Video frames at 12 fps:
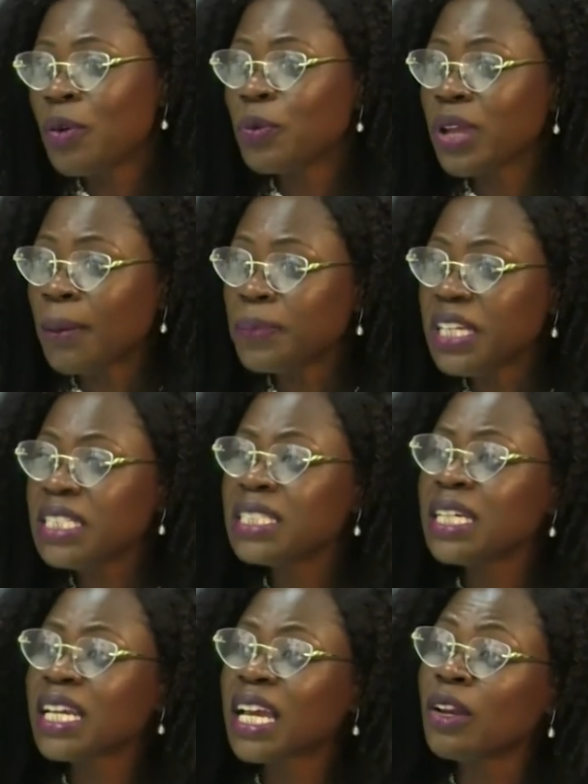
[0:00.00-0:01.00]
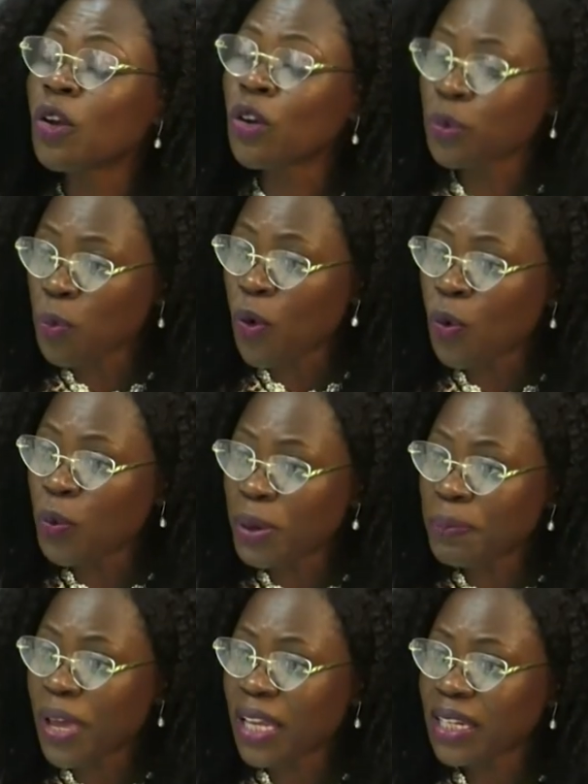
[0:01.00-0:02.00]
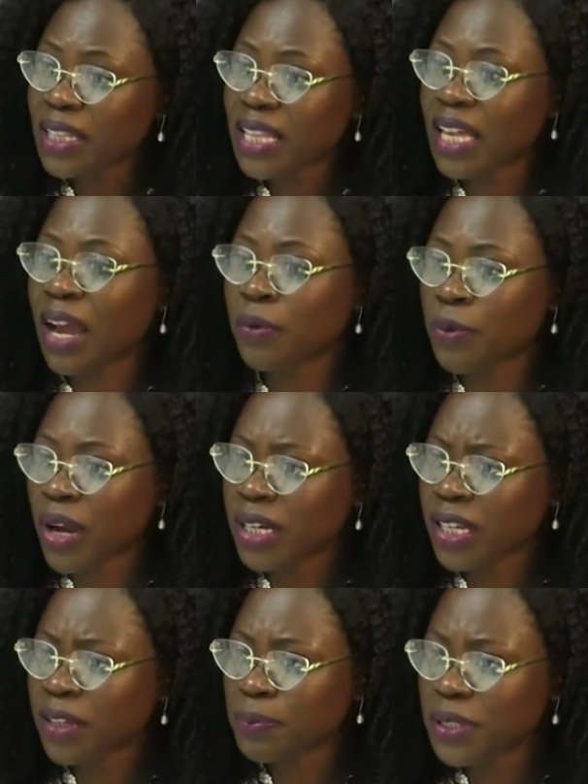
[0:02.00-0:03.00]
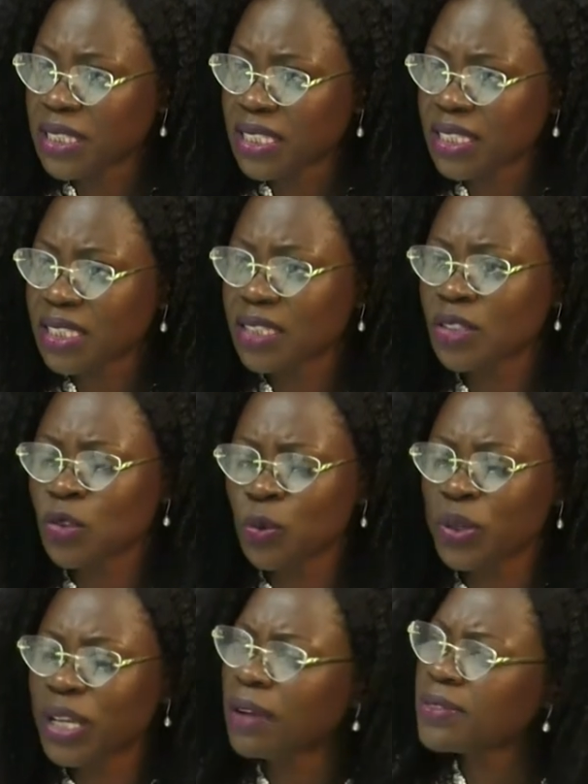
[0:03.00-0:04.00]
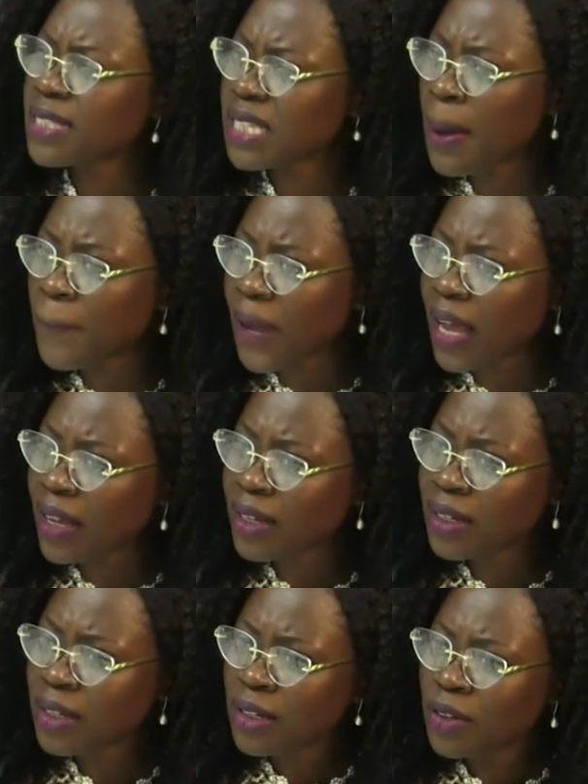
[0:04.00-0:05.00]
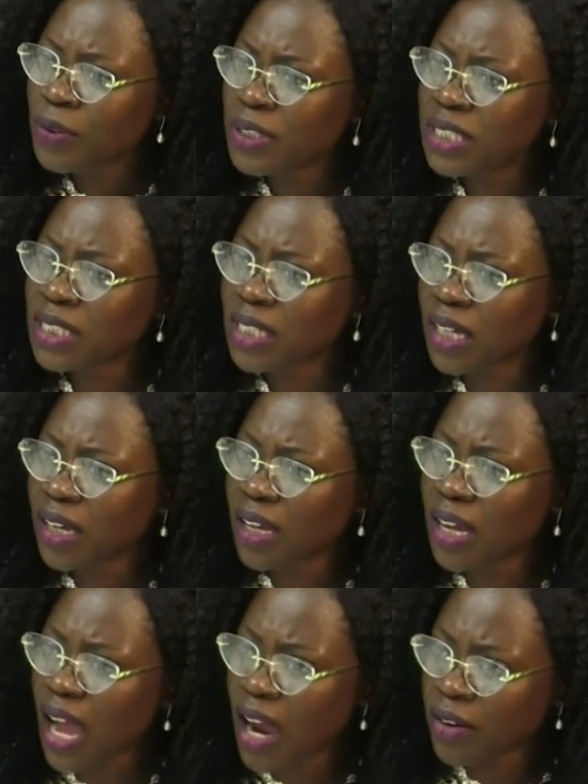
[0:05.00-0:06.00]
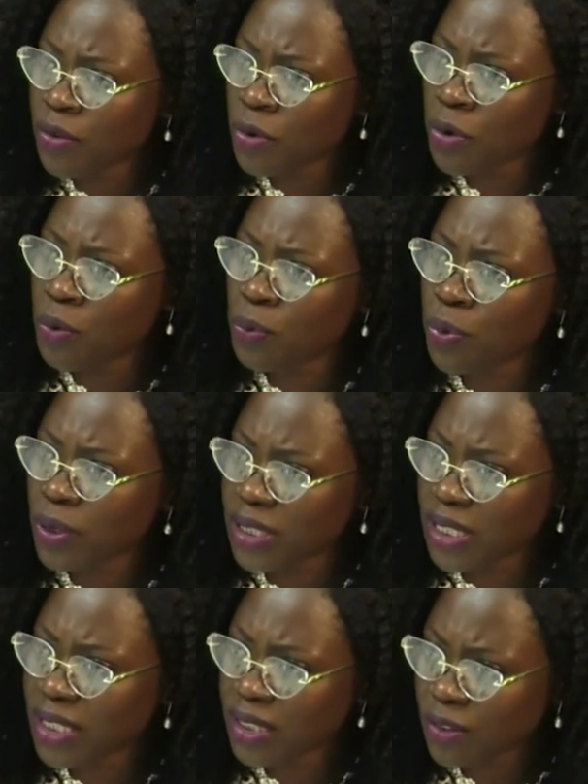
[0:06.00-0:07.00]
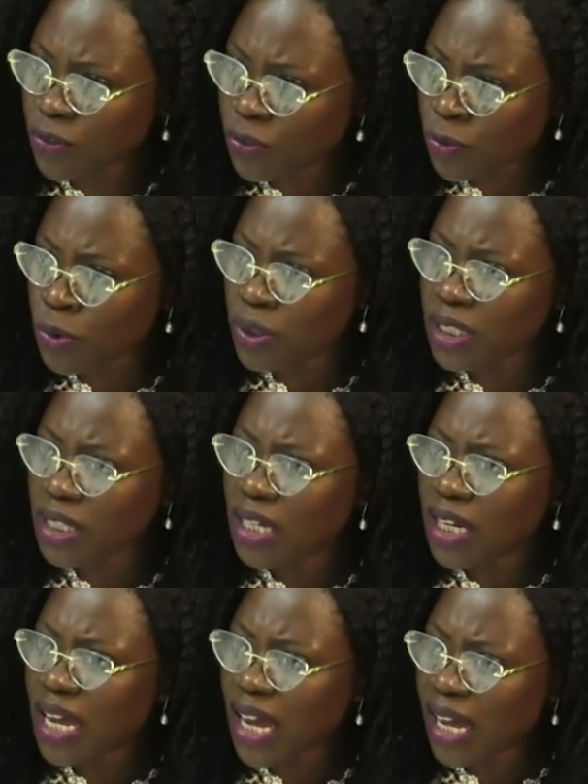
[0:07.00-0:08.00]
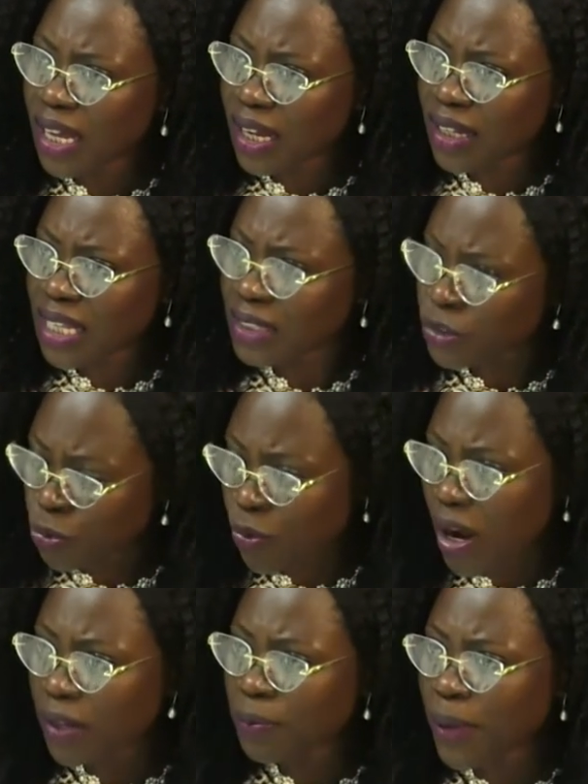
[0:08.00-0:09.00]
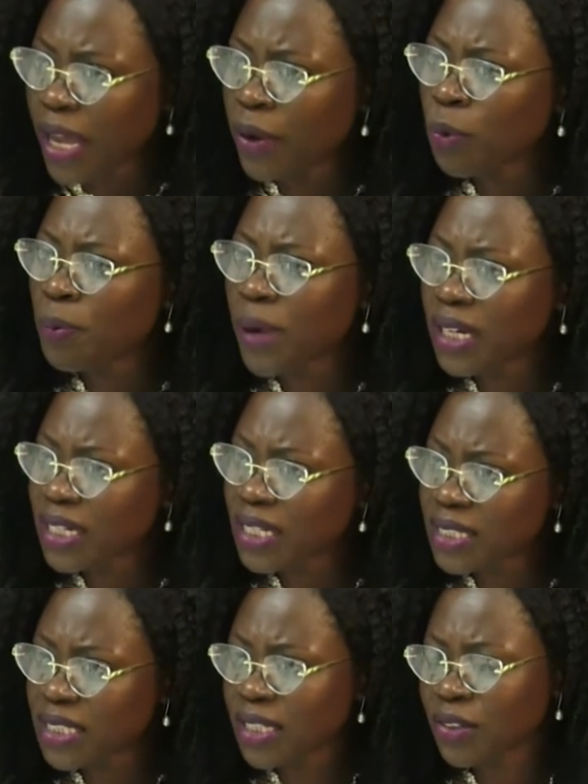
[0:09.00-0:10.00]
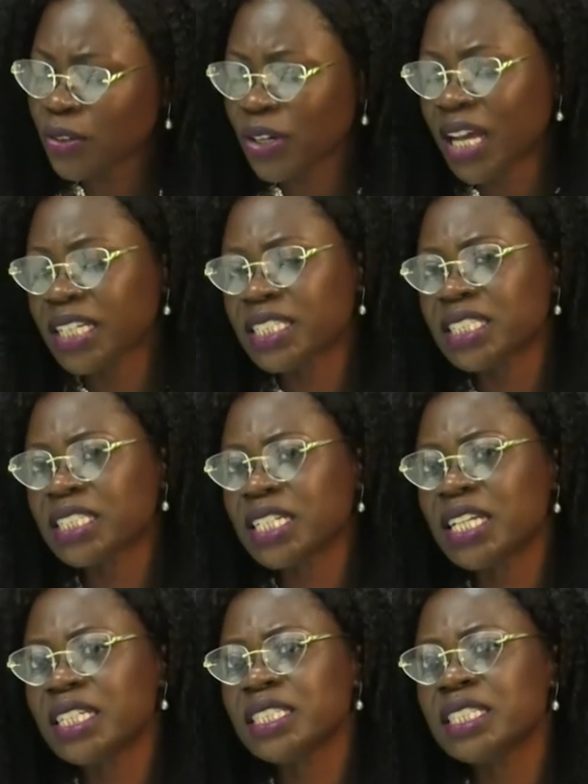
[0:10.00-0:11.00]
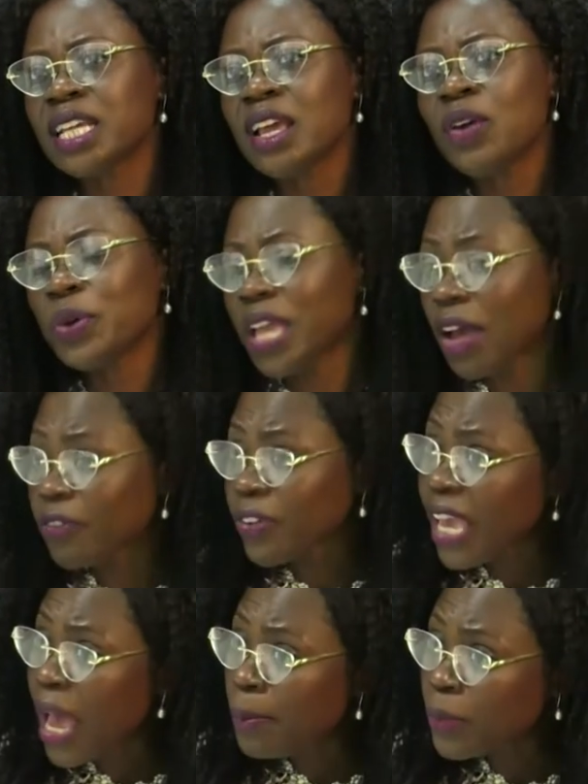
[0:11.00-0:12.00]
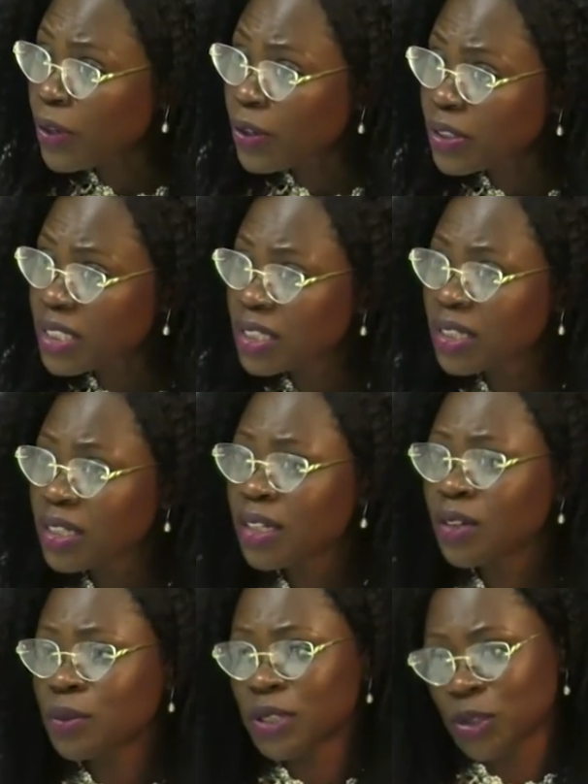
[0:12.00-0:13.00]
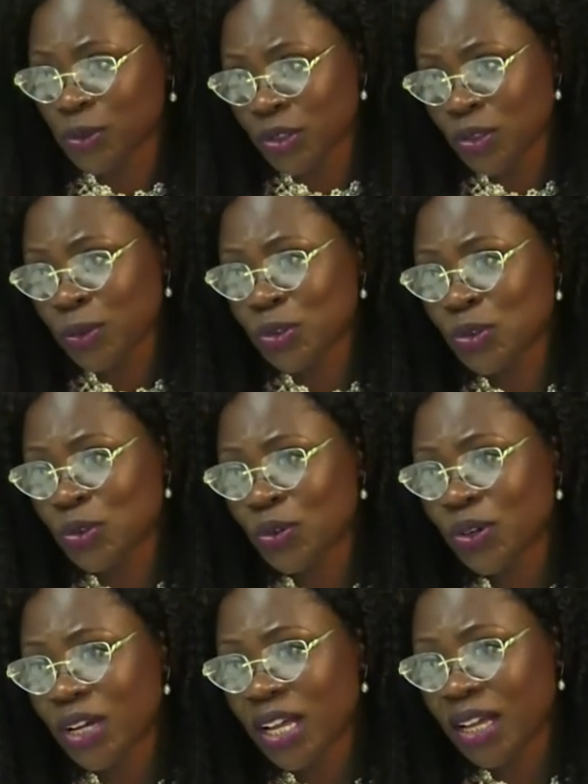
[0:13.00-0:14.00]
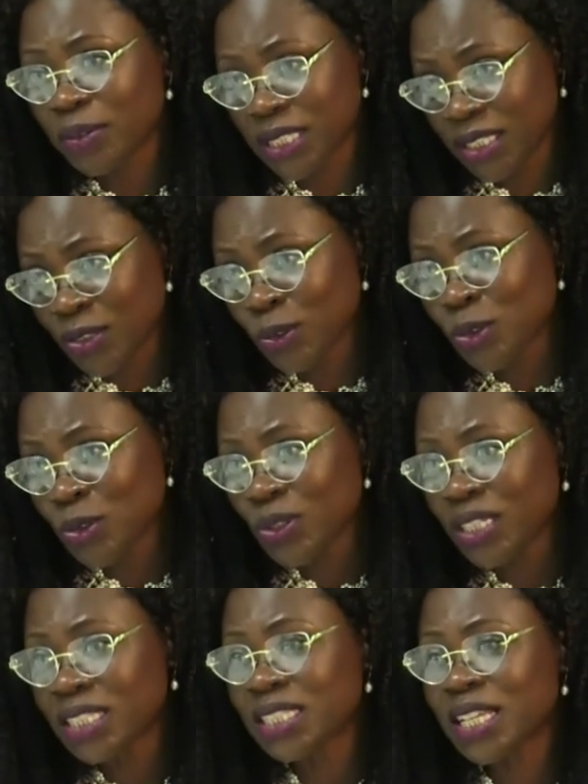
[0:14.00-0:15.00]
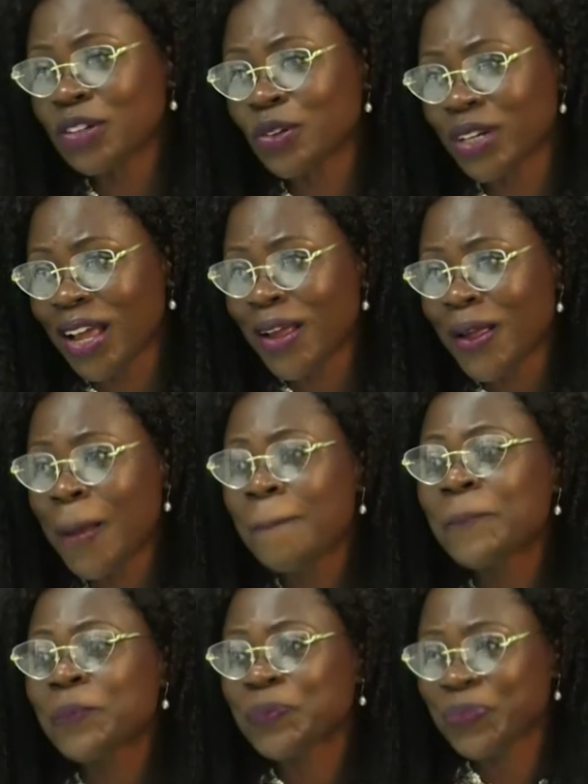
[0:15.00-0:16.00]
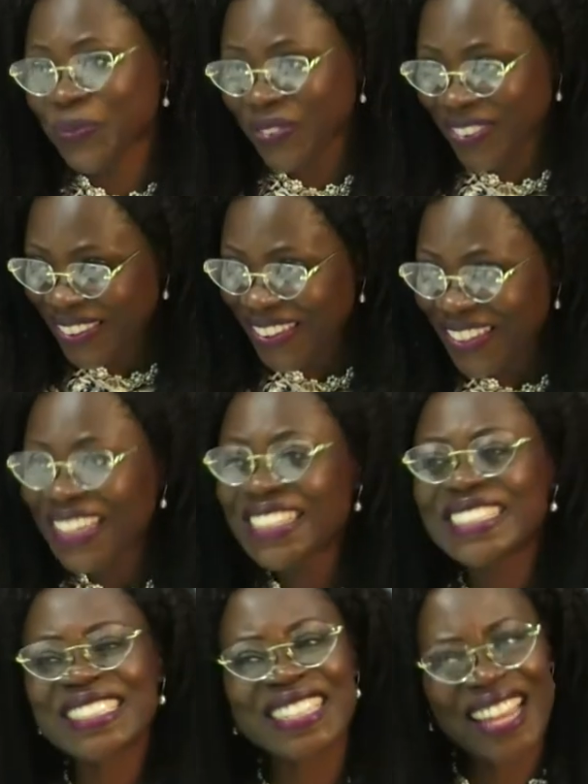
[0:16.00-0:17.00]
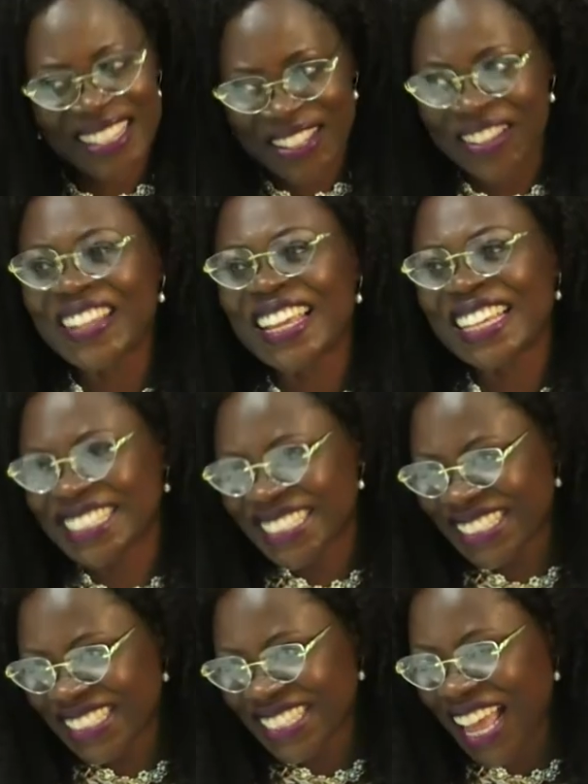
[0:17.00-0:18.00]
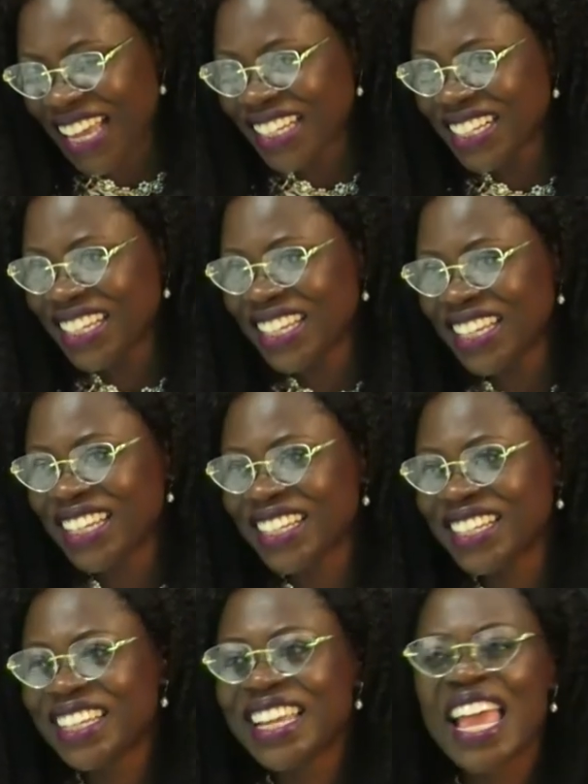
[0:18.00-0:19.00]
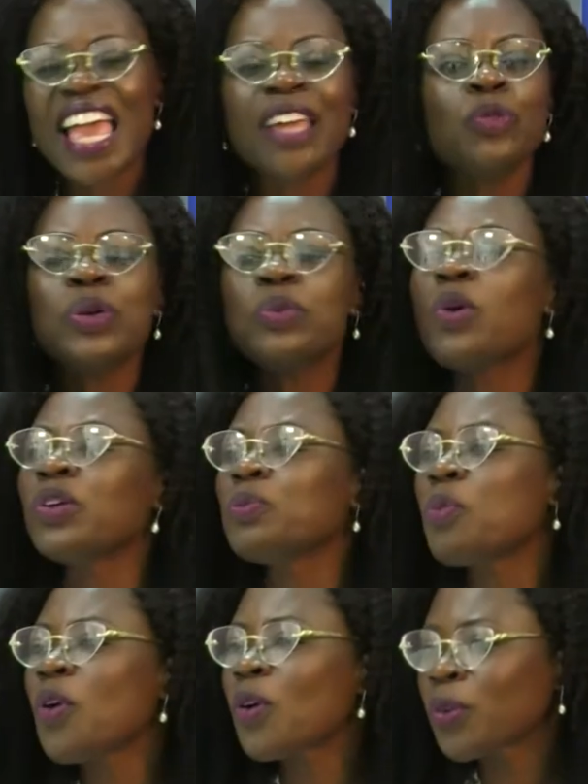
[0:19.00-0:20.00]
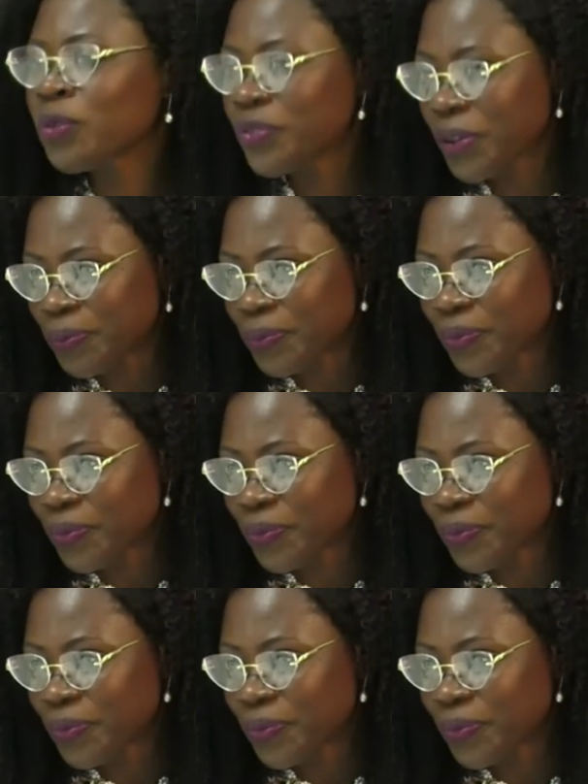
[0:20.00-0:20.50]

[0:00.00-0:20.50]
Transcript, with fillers: we are meeting a lot more women that are running businesses. So we have Samba, which is a agro processing food uh, that's run by a woman listed on our exchange. We have Camelot, which was also uh, which is also Camelot listed is like the pioneer. Yeah, Mrs. Like, Villas exactly. is like the pioneer, and we want more of them.